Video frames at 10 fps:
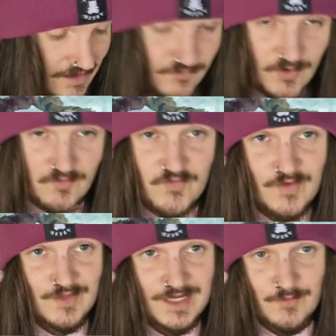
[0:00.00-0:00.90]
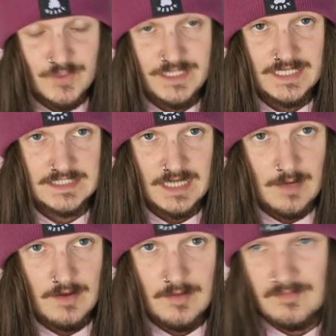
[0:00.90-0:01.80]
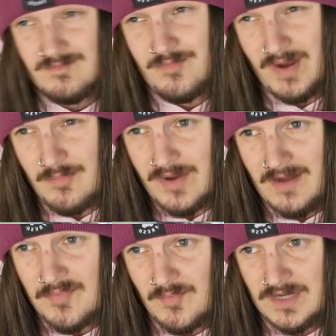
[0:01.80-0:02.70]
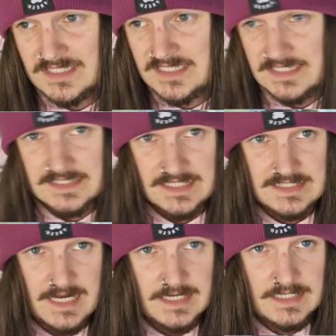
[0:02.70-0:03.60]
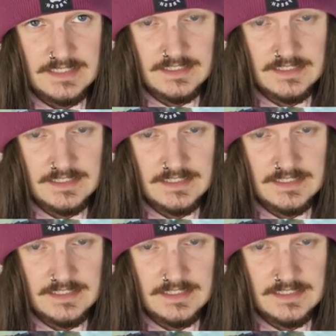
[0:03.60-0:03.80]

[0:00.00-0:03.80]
I've felt like I really had to bump up my 6 attack,